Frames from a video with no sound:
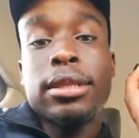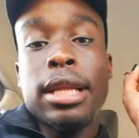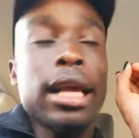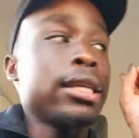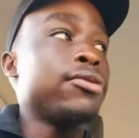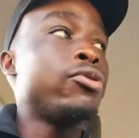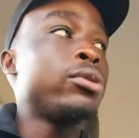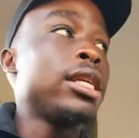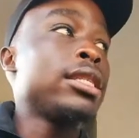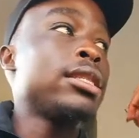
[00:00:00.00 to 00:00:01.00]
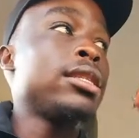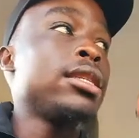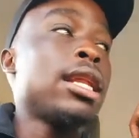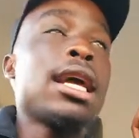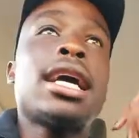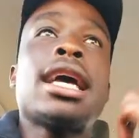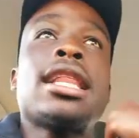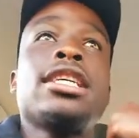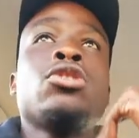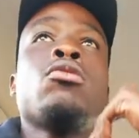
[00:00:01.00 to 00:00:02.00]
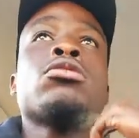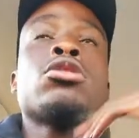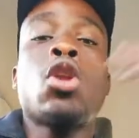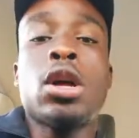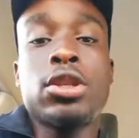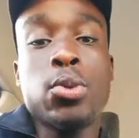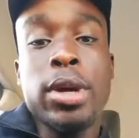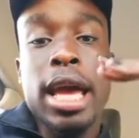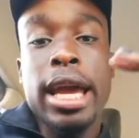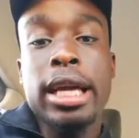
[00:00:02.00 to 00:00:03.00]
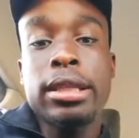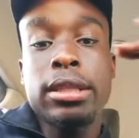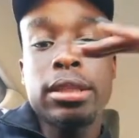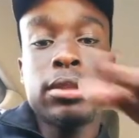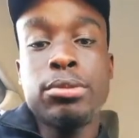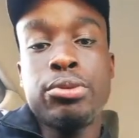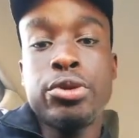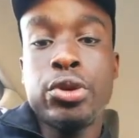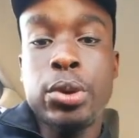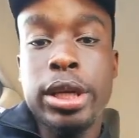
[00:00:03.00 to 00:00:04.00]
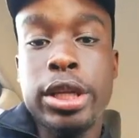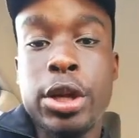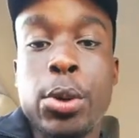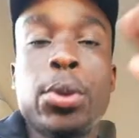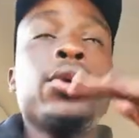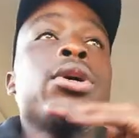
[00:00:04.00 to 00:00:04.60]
like, it's full. There's, like, there's no slot where I can put you in, you know.